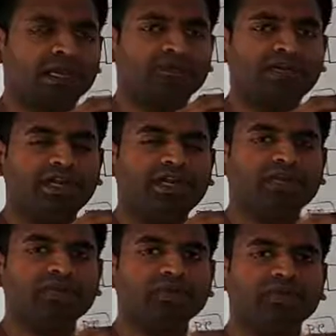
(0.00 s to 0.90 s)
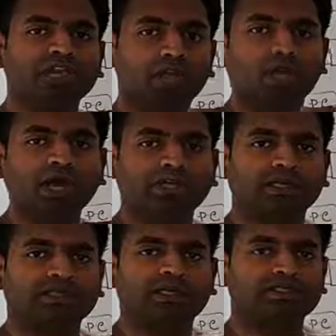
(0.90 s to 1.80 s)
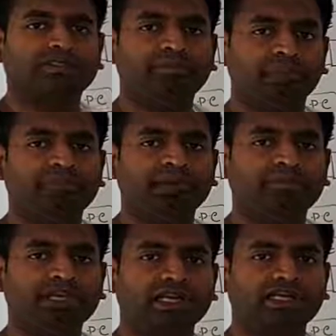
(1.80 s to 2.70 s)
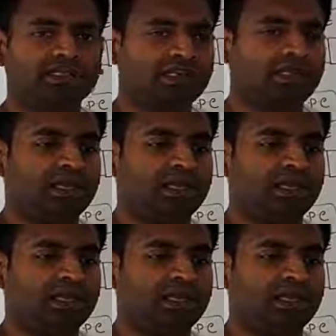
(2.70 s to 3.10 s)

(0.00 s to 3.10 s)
How did it do that work? That is the breaking of a glass.